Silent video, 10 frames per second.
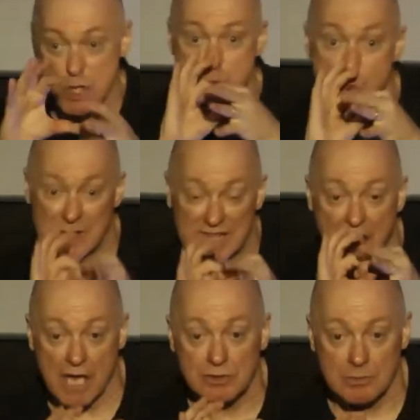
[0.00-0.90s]
is
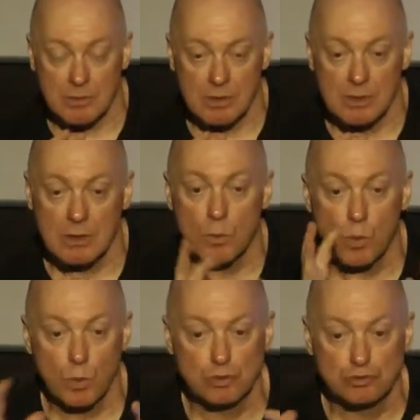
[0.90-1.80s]
crippling.
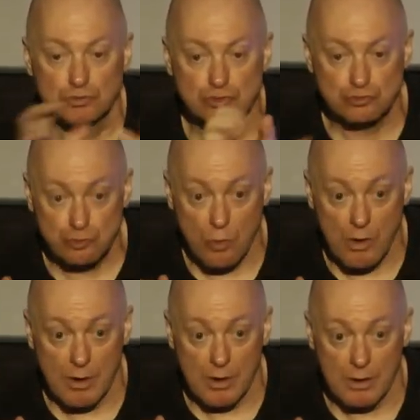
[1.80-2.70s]
And it makes
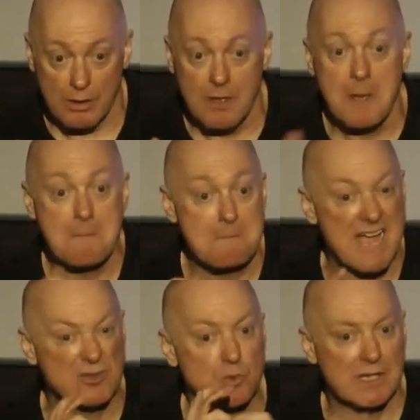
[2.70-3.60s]
relationships
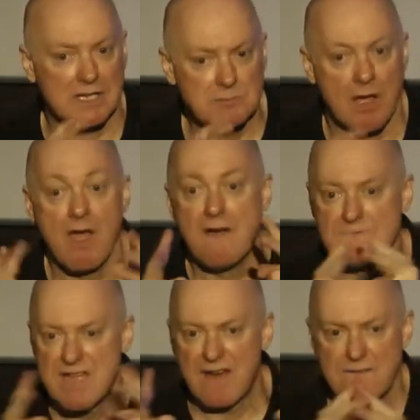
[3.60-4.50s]
very
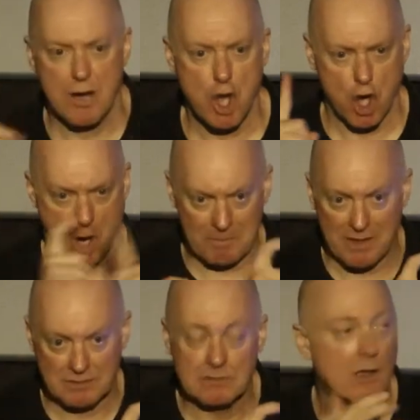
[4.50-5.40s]
complex. Whether it's
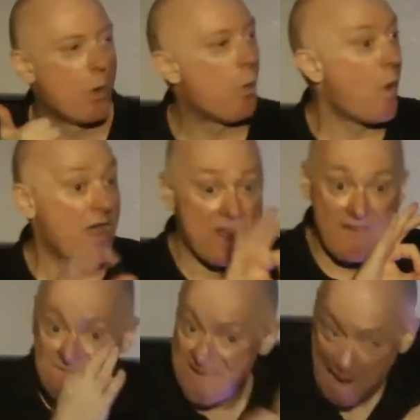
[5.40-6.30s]
family
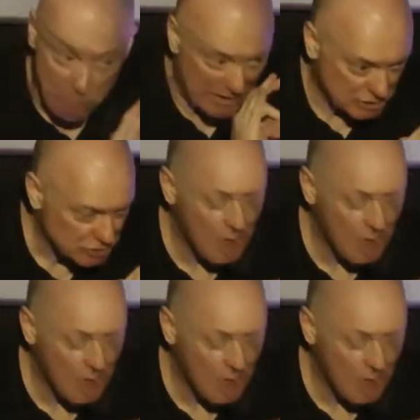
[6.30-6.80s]
relationships or whether it's